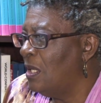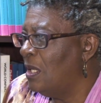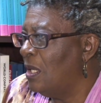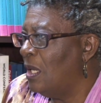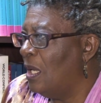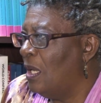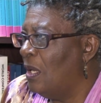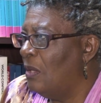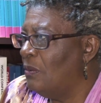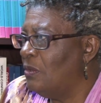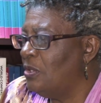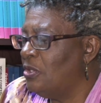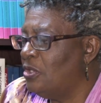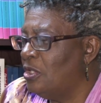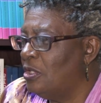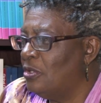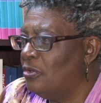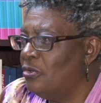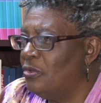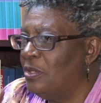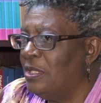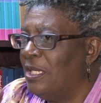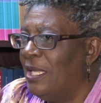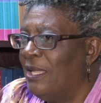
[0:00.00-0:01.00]
Our
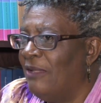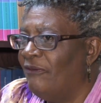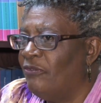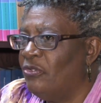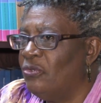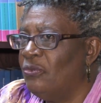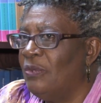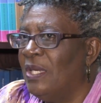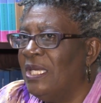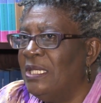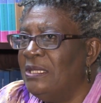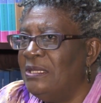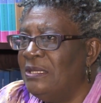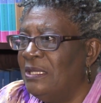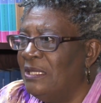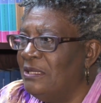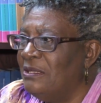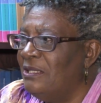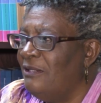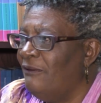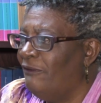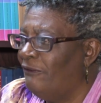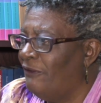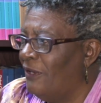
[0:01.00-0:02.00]
children have to
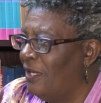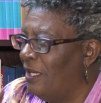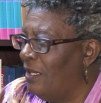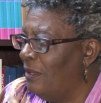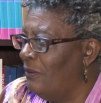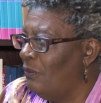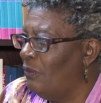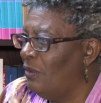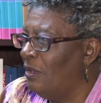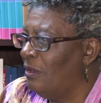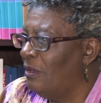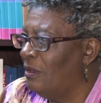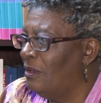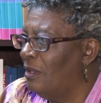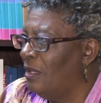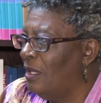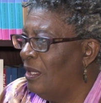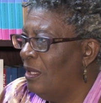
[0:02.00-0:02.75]
identify with